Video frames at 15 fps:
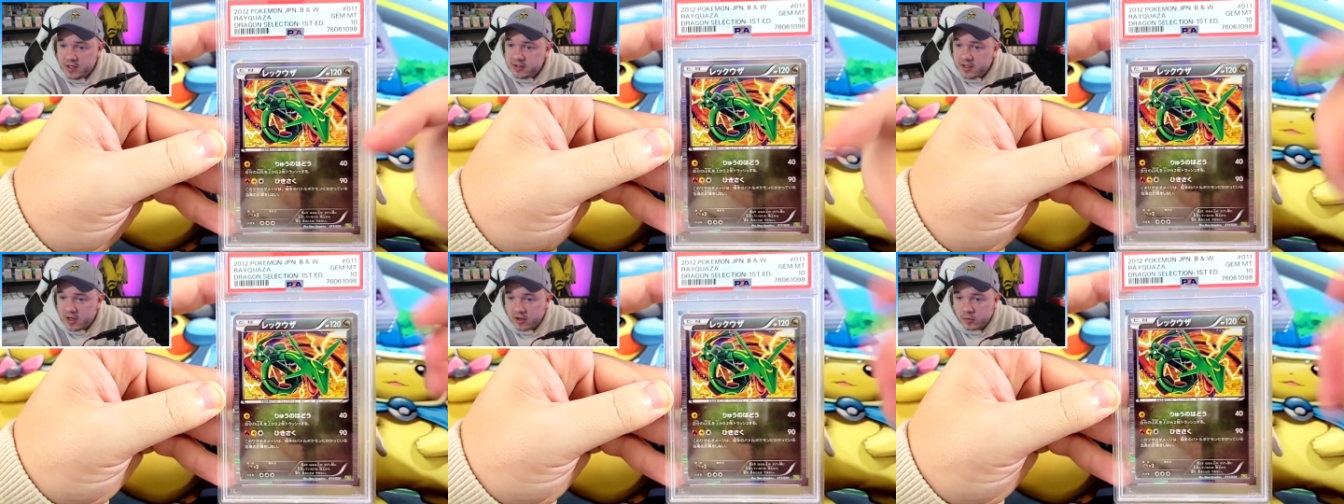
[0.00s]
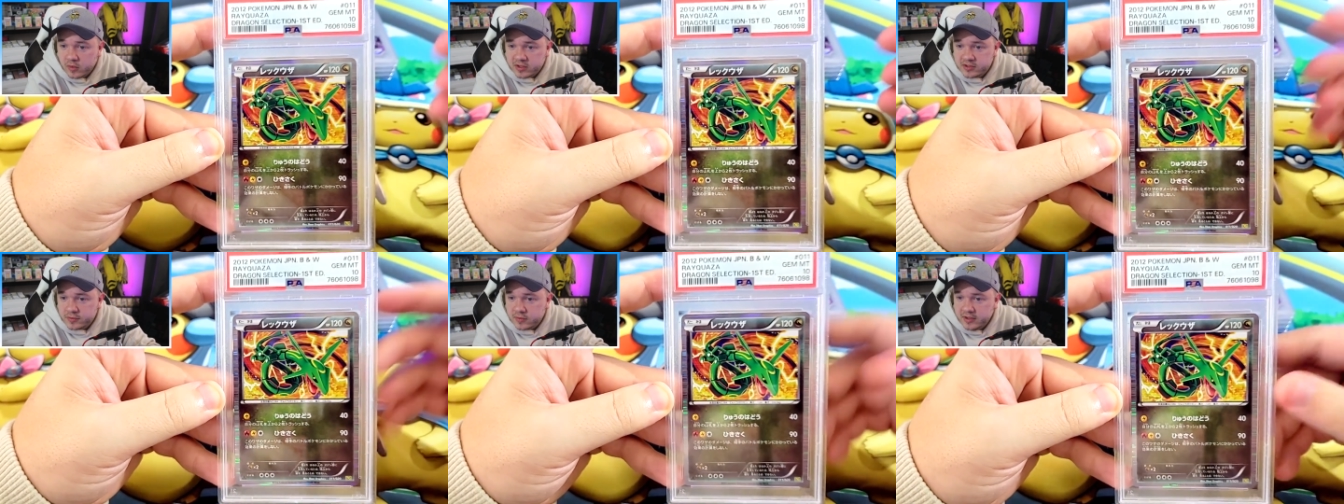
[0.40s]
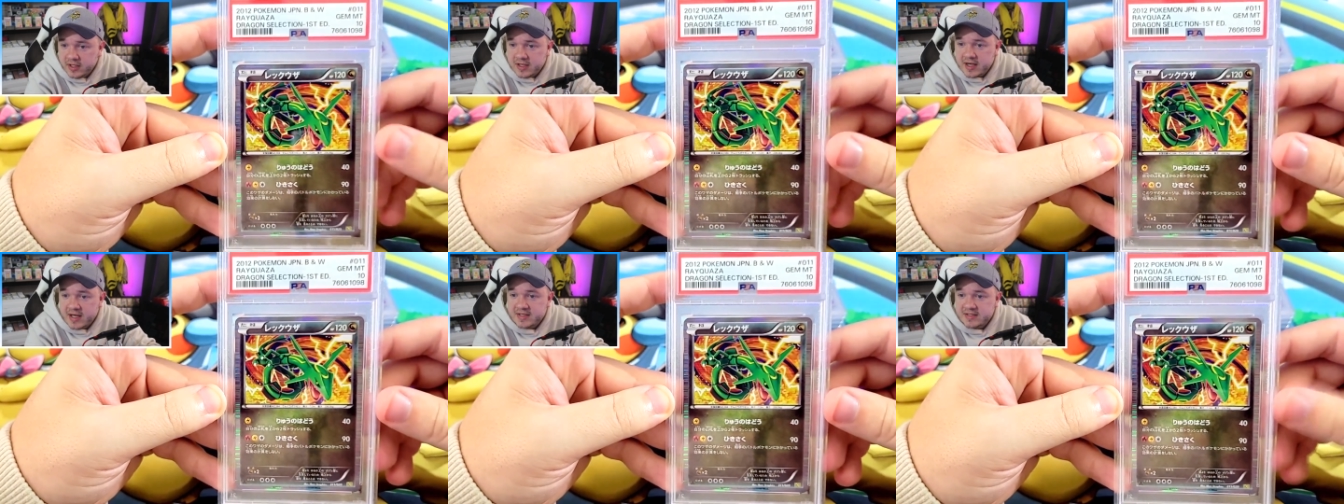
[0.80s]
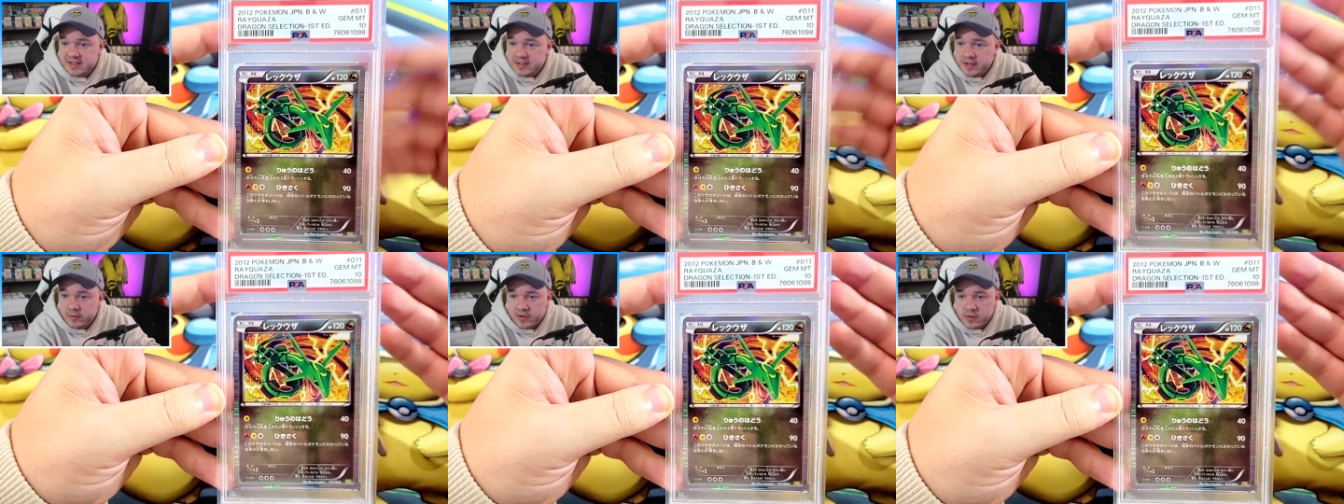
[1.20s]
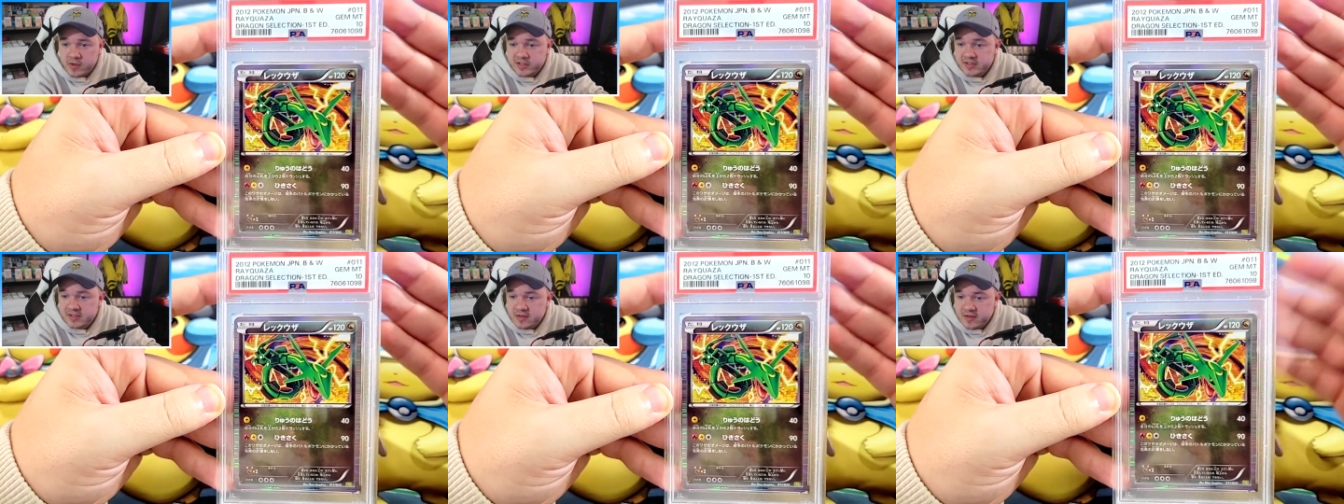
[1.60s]
The artwork's really nice.
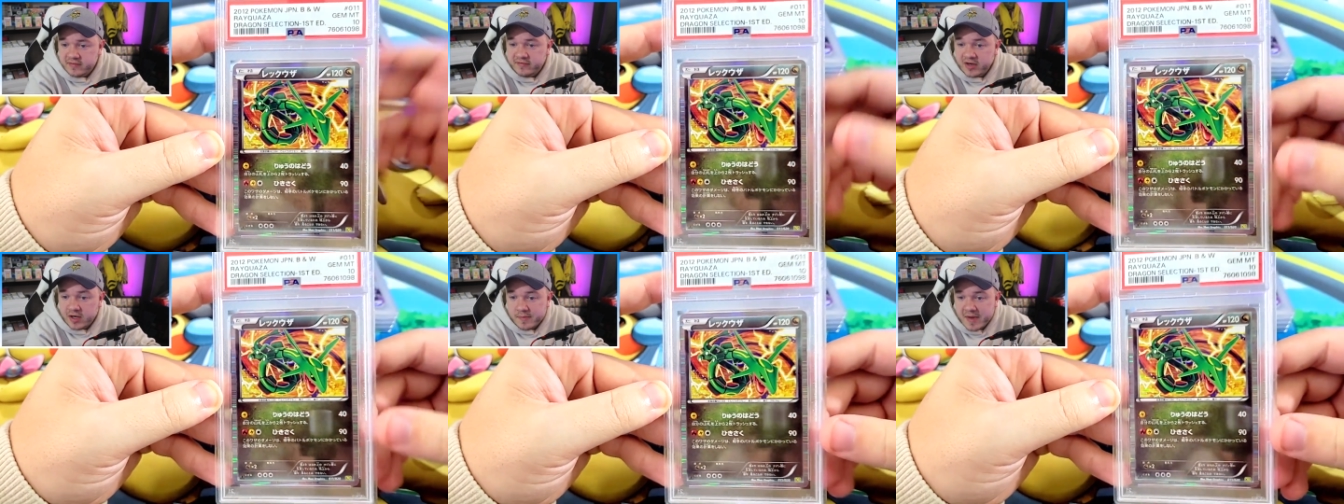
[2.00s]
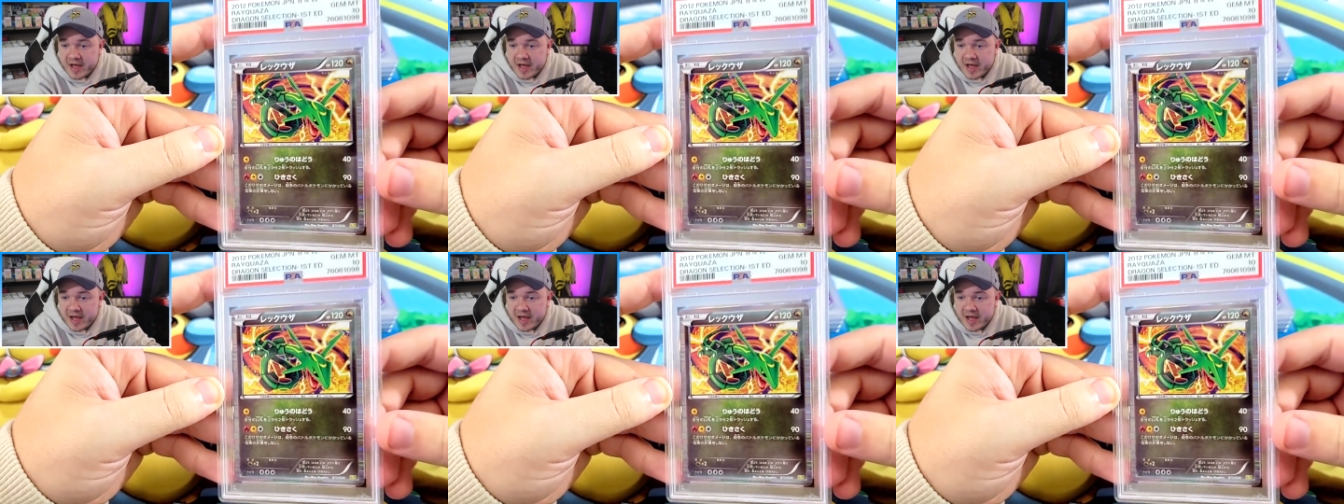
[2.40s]
Rayquaza's looking very